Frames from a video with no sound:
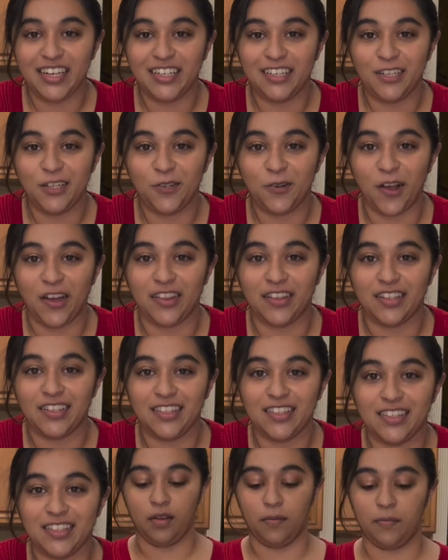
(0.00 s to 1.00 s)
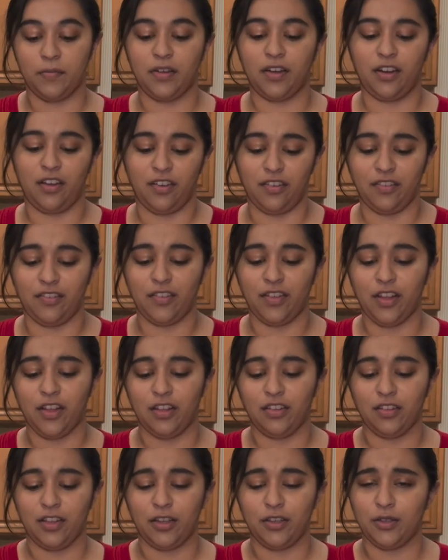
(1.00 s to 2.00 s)
to try this. I'm gonna
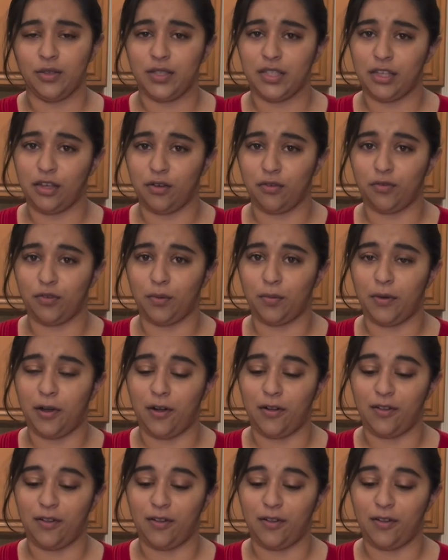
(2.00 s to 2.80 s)
let you see it from all